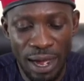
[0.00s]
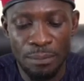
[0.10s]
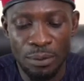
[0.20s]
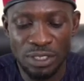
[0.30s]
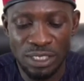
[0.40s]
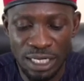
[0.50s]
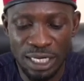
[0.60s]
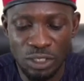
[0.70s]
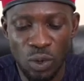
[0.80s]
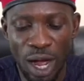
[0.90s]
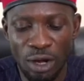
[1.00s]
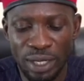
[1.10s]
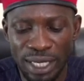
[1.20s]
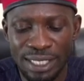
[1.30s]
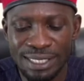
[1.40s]
proceeded to
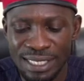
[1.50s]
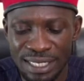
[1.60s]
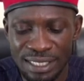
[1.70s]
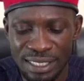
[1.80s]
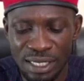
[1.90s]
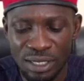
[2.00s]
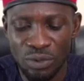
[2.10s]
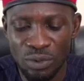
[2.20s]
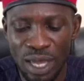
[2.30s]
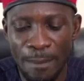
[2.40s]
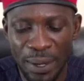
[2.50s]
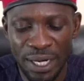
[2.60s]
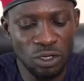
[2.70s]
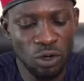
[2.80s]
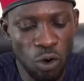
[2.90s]
allocate seats to their
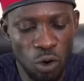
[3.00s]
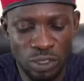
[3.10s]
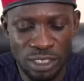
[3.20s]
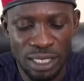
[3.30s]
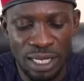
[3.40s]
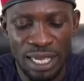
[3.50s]
party cohorts,